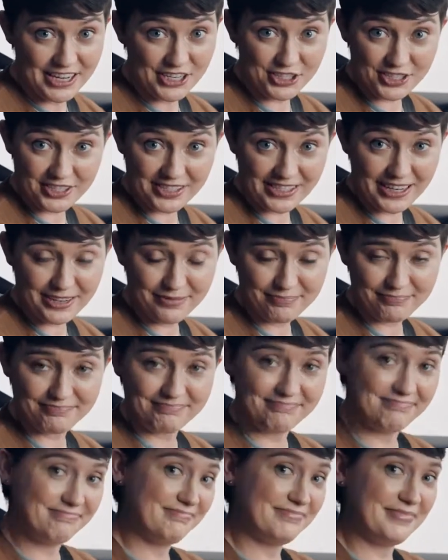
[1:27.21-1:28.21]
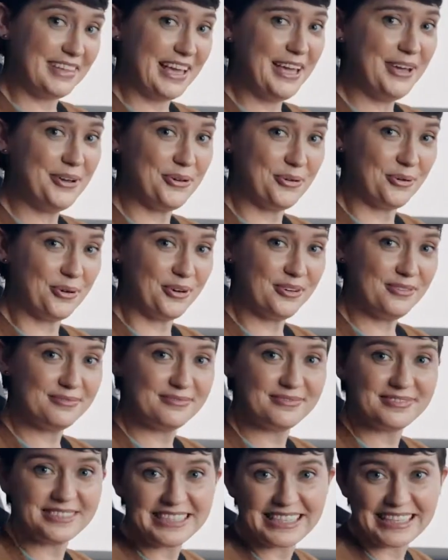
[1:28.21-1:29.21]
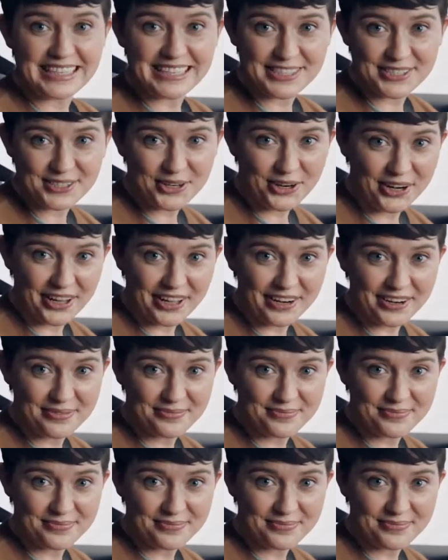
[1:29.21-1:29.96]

Just say, hey Google, to get started.